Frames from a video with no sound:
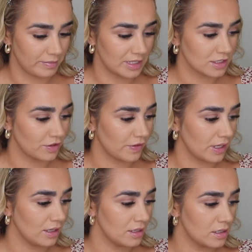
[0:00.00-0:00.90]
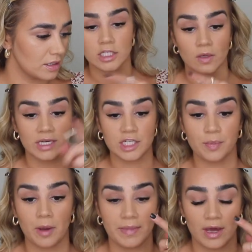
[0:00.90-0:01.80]
of myself here. So I just
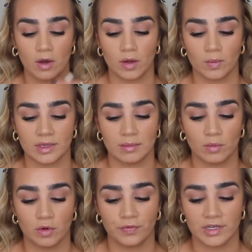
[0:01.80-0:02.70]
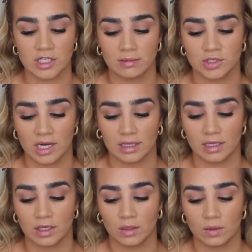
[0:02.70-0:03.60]
popped that on with the Morphe x Jaclyn
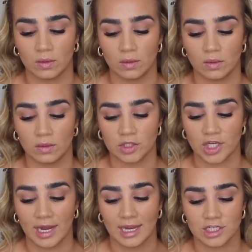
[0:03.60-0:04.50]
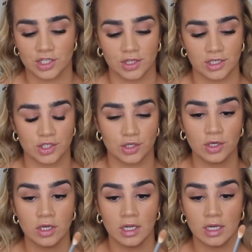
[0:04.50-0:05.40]
Hill
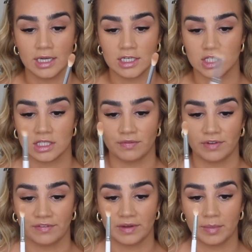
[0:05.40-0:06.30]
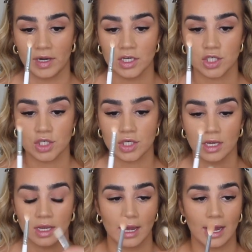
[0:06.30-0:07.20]
JH32. It's just a fluffy brush.
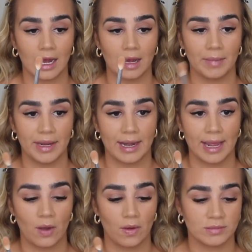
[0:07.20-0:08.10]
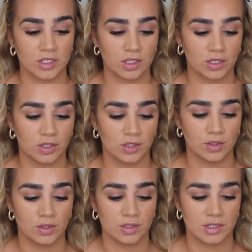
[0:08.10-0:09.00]
And now I'm just going to
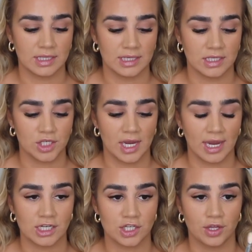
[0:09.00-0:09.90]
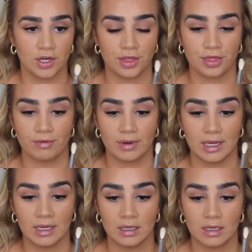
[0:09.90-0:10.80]
use the
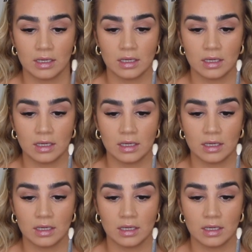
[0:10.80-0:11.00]
JH33,